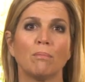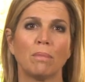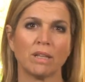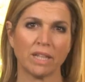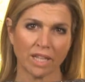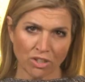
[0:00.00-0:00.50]

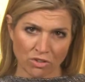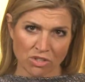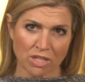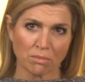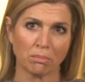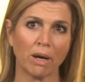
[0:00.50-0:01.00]
But the
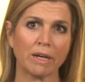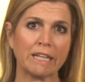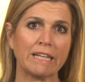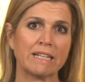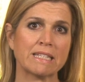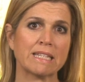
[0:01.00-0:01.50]
interesting part
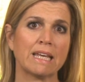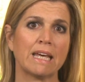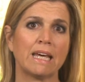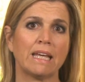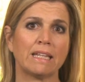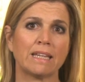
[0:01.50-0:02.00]
is
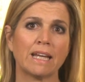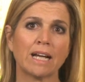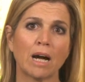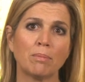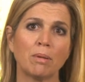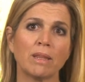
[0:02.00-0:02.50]
that they
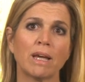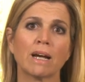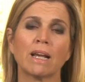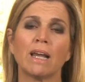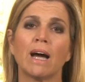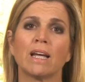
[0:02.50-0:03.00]
couple their
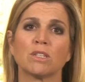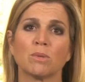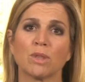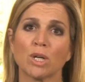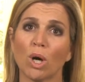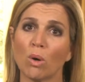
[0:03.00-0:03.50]
clients
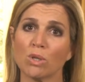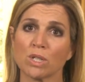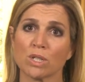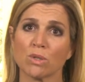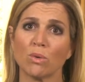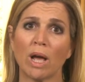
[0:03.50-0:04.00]
with
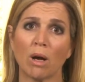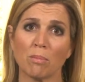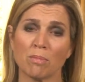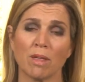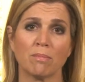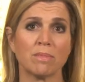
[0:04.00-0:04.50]
coaches who
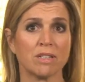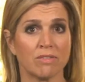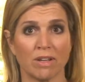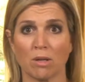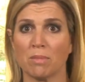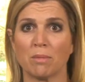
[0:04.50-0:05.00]
help them
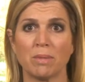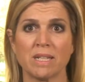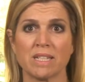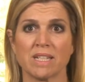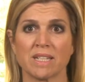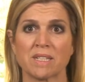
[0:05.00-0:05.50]
develop their
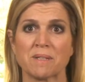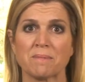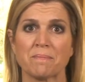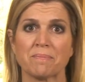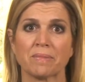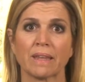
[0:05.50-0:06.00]
business.
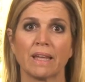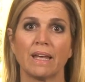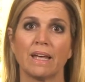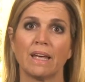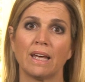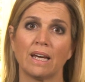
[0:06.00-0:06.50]

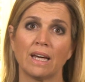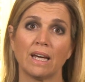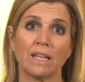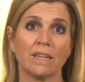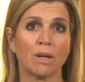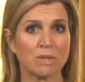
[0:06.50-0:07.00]

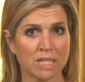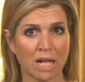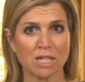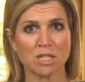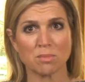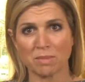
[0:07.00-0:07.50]
The
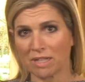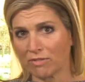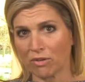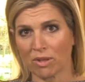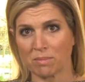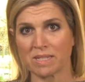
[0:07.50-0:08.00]
results speak
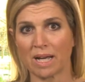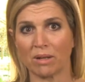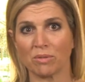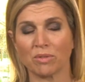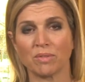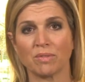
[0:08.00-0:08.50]
for
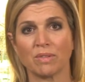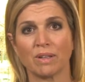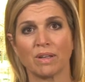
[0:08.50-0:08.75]
themselves.